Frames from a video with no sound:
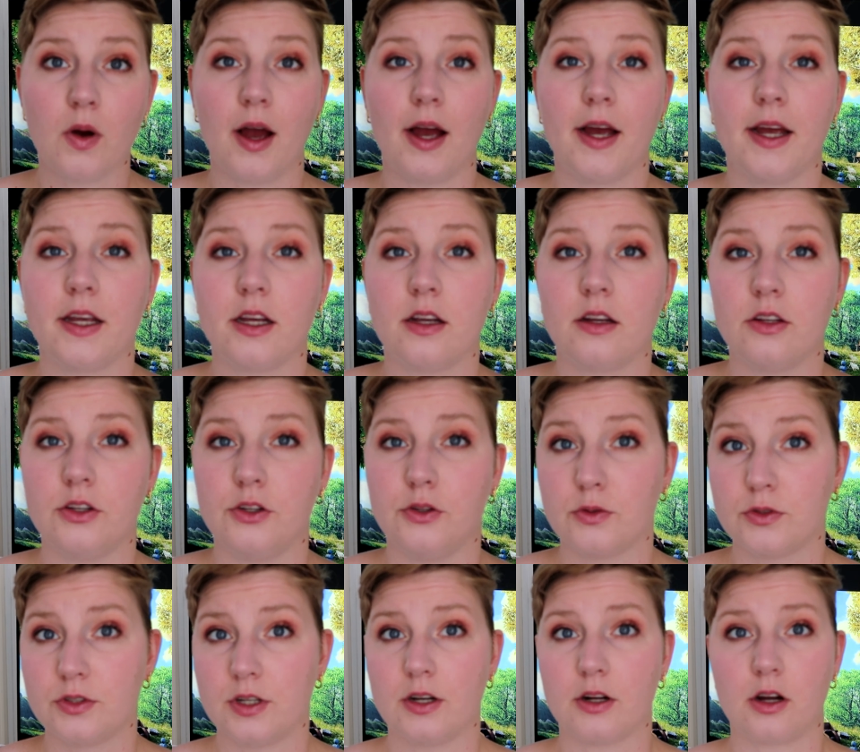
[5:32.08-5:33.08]
I
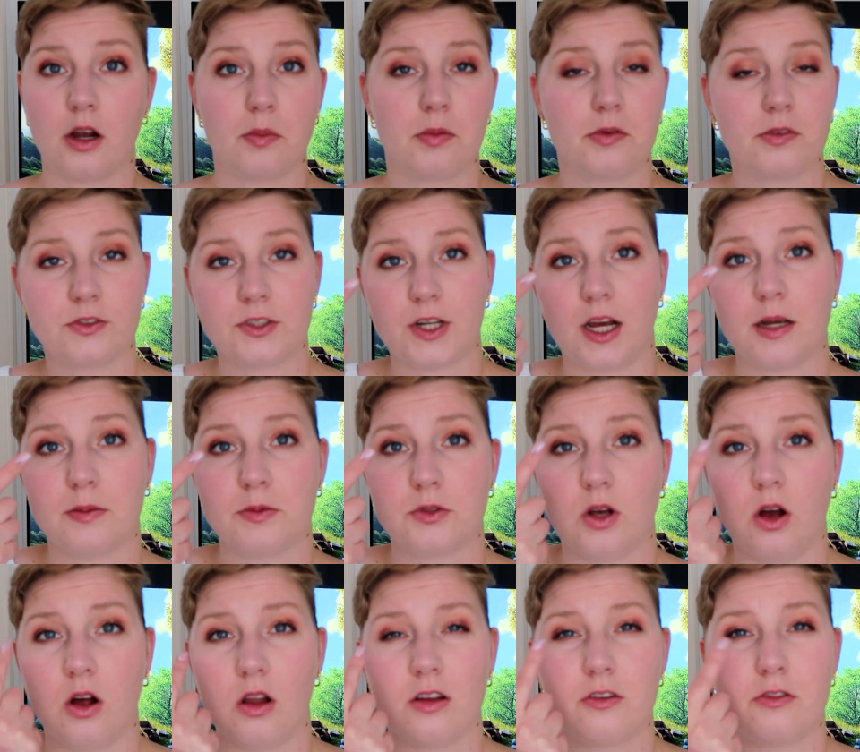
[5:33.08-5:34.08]
used it a couple of times
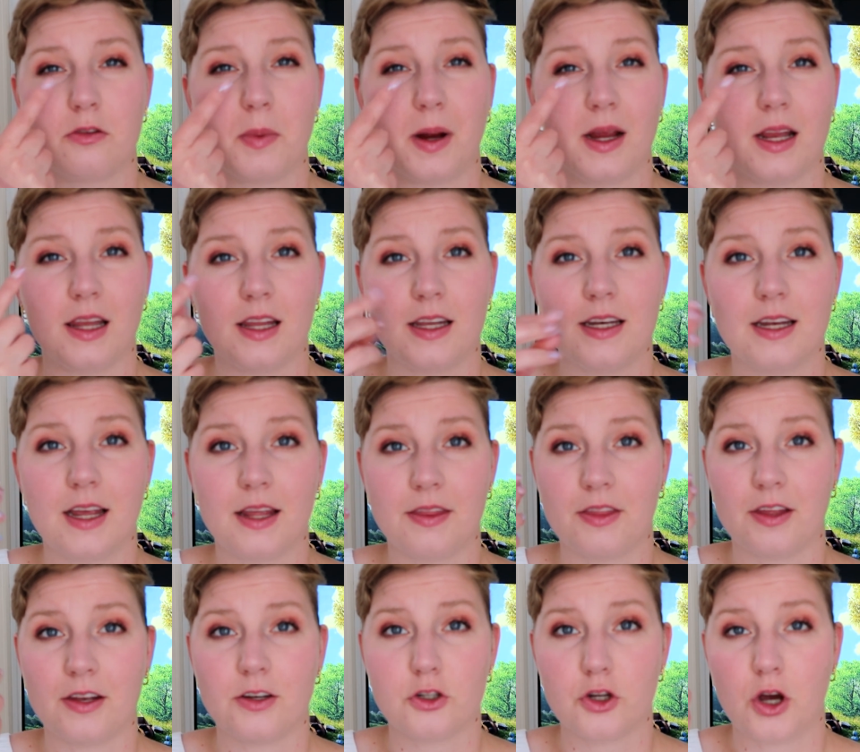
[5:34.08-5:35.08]
all over my lid and
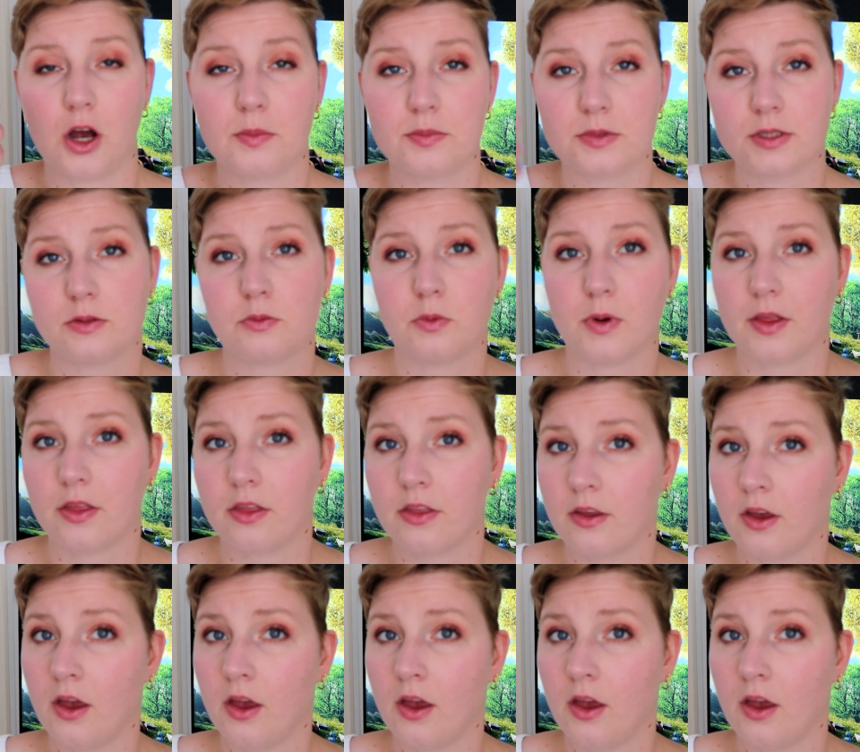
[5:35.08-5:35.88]
then topped it with